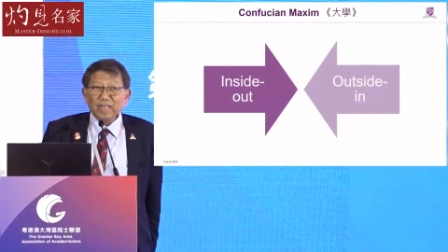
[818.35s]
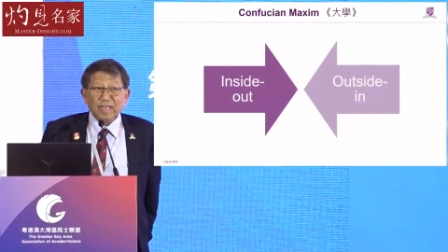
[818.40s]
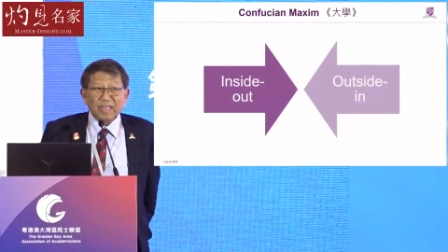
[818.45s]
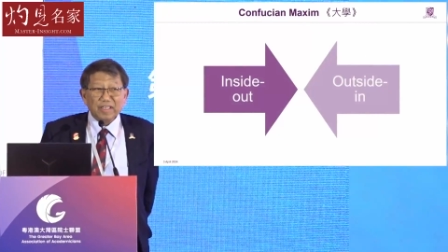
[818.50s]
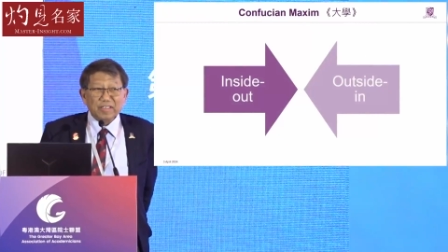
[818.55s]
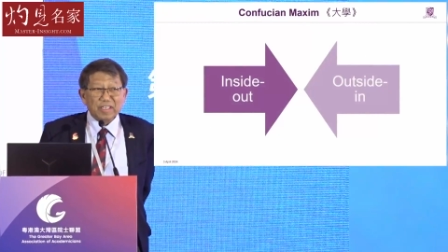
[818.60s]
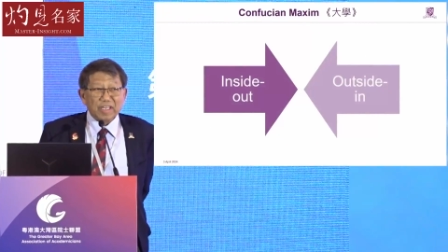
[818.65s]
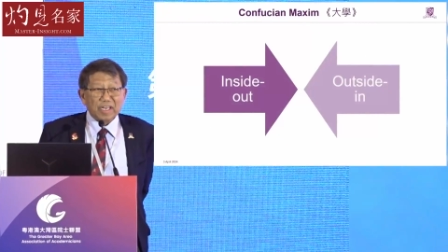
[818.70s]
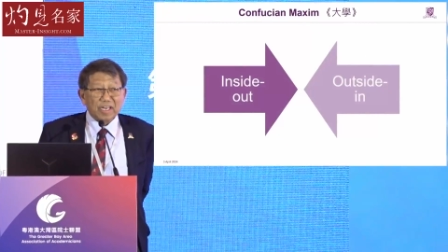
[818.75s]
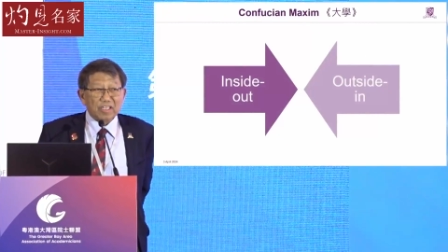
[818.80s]

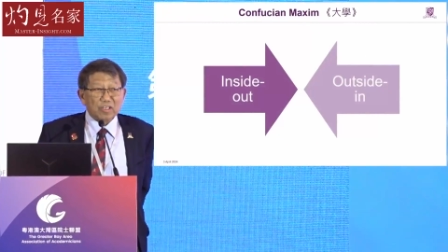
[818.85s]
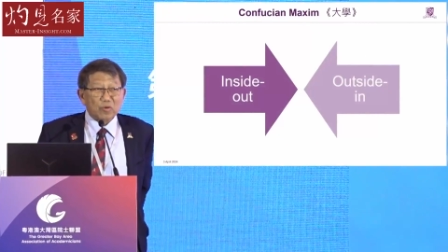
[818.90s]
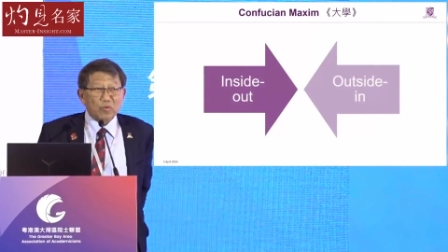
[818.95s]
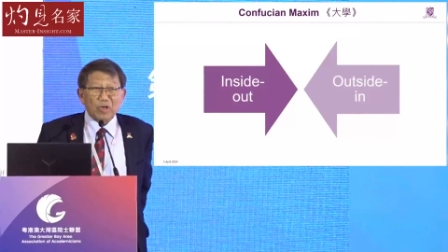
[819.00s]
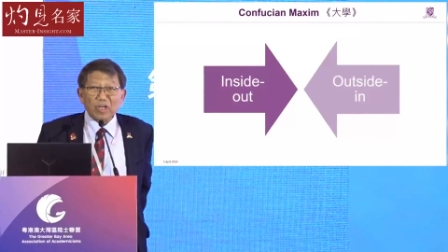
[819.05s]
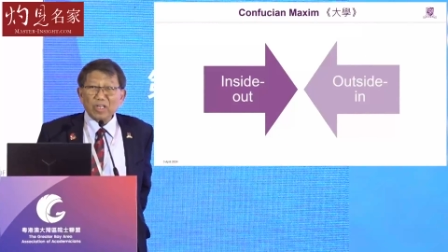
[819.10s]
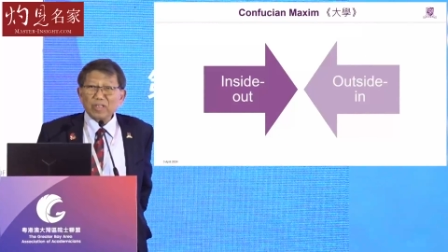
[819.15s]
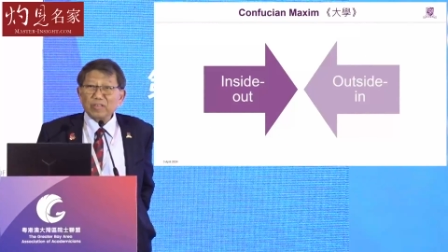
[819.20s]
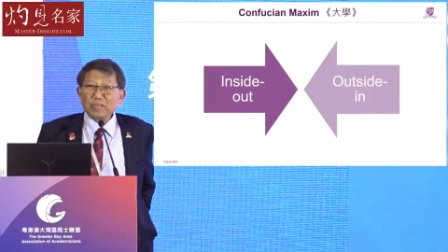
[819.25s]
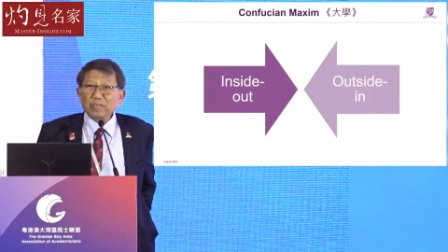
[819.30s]
and the other
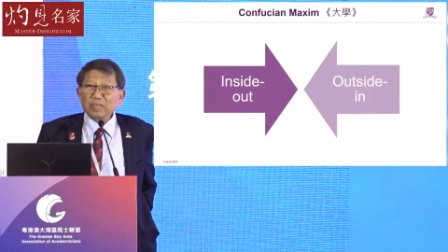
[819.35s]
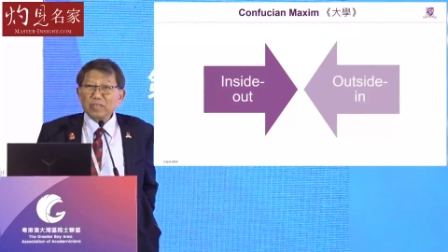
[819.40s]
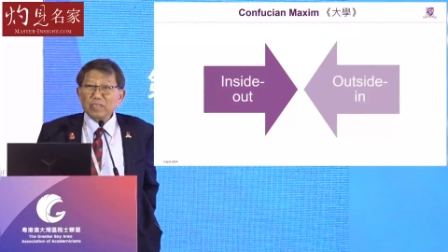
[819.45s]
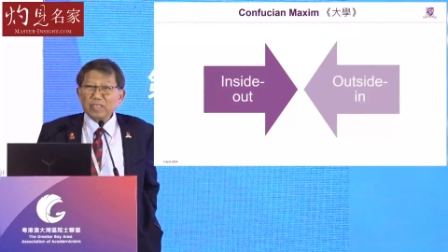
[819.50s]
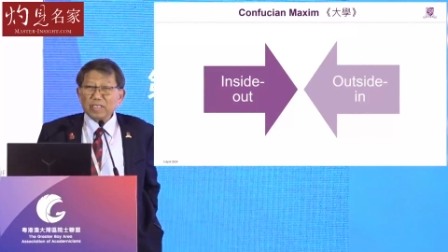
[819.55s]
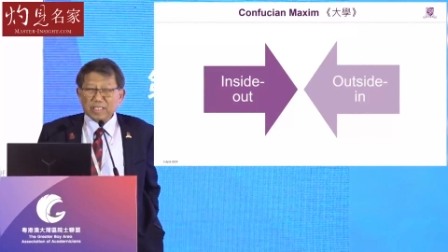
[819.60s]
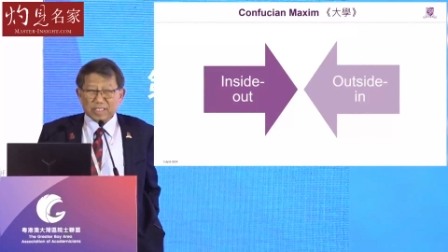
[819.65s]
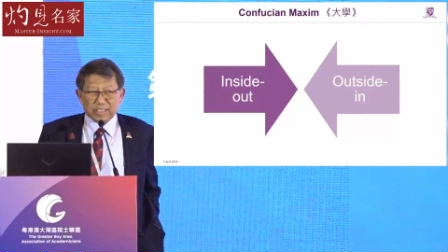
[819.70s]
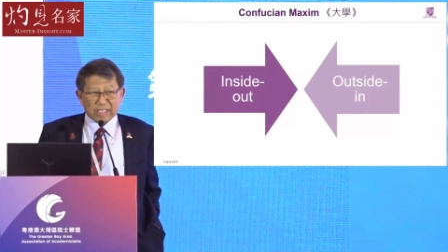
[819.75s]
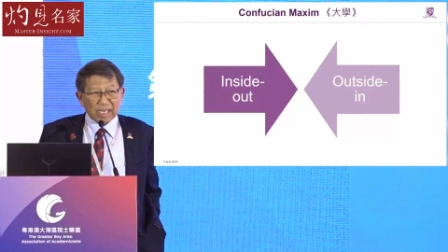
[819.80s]
one
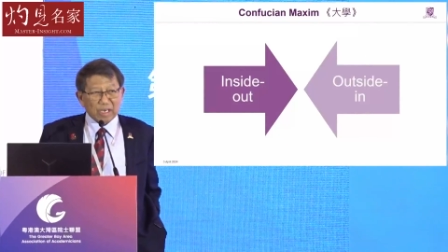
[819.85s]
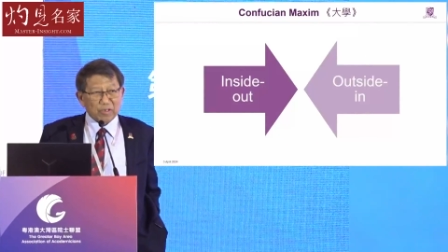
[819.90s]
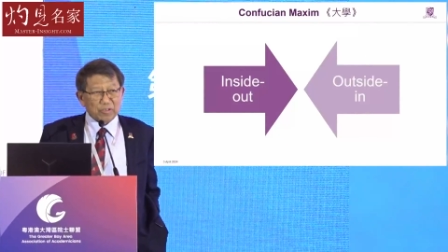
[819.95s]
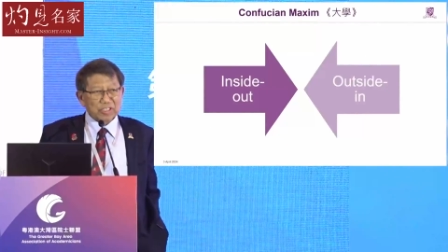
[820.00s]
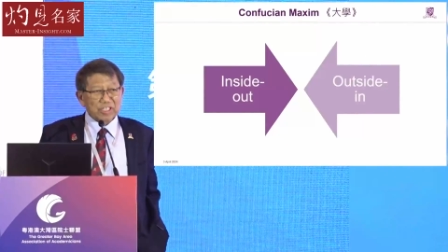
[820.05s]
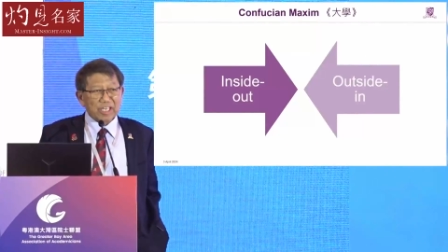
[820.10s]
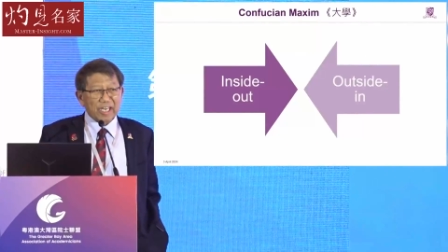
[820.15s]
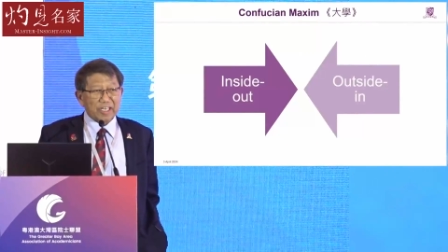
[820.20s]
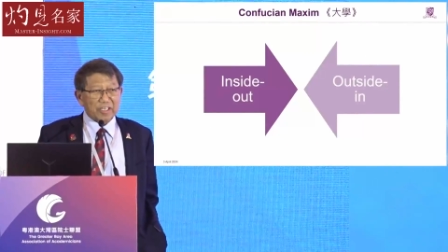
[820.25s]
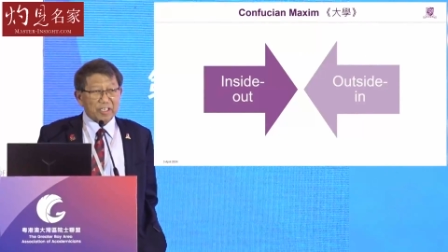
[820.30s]
is
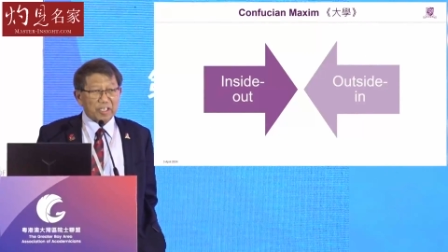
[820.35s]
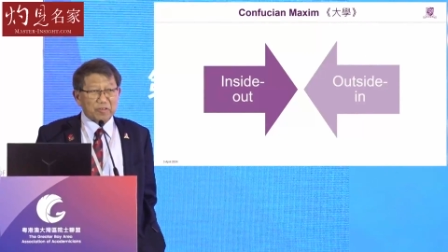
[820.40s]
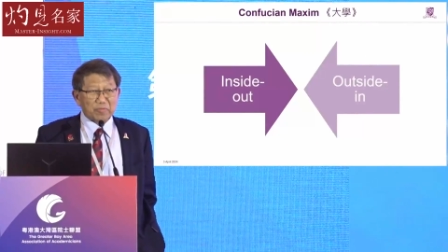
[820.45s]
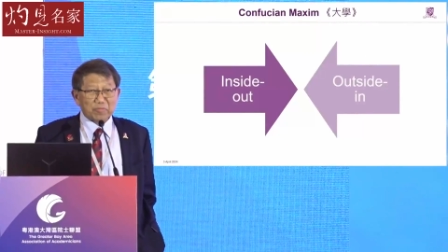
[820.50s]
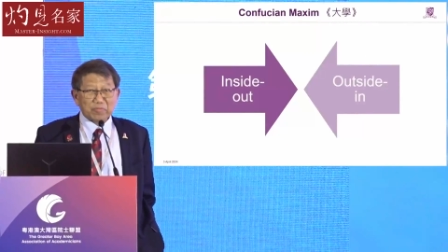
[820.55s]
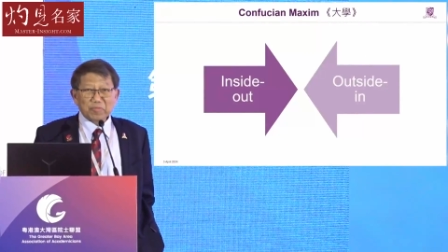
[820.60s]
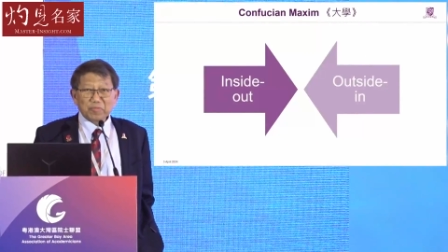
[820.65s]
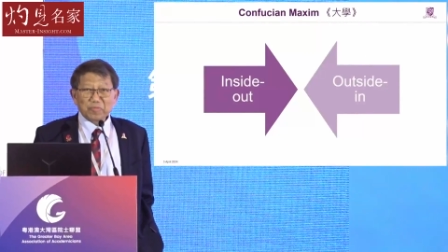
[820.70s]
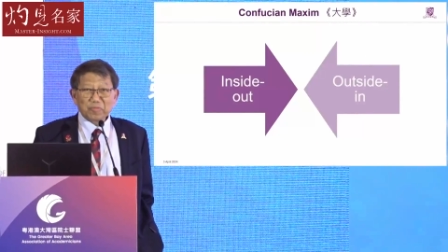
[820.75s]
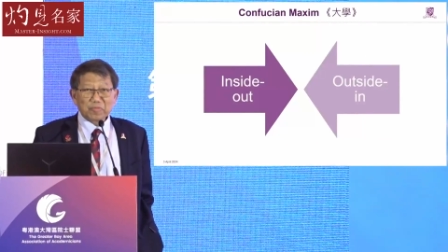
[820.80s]
outside in.